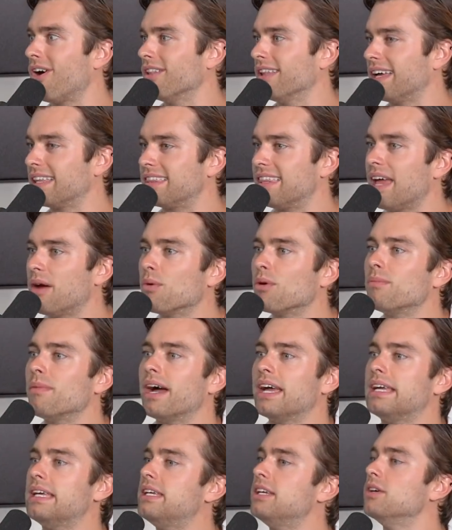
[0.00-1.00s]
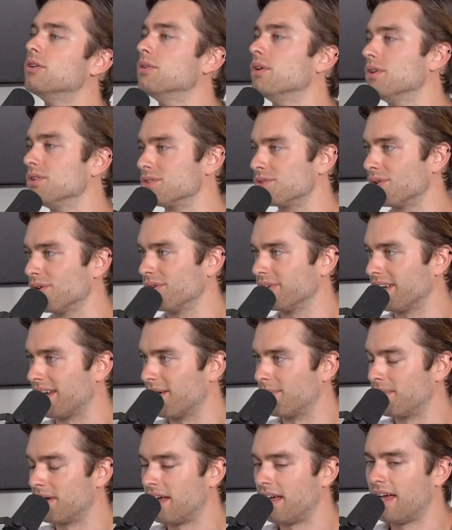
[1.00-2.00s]
Like they were my heroes growing
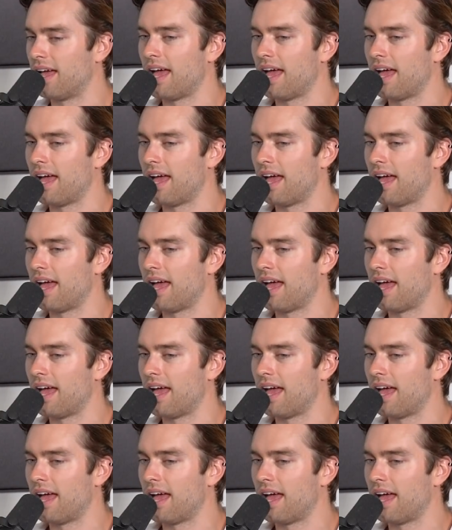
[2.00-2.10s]
up.